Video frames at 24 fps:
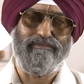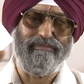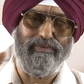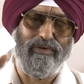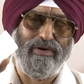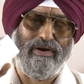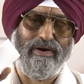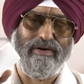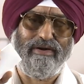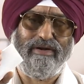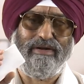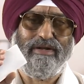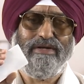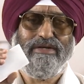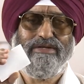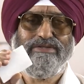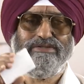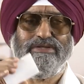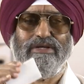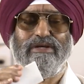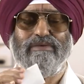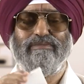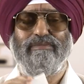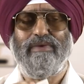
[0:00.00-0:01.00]
plot
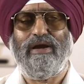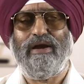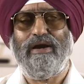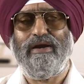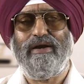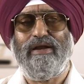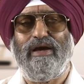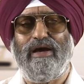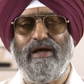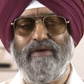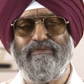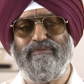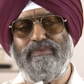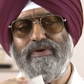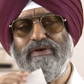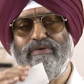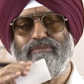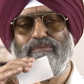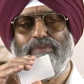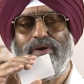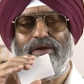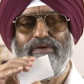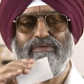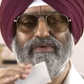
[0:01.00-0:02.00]
sigma and rp by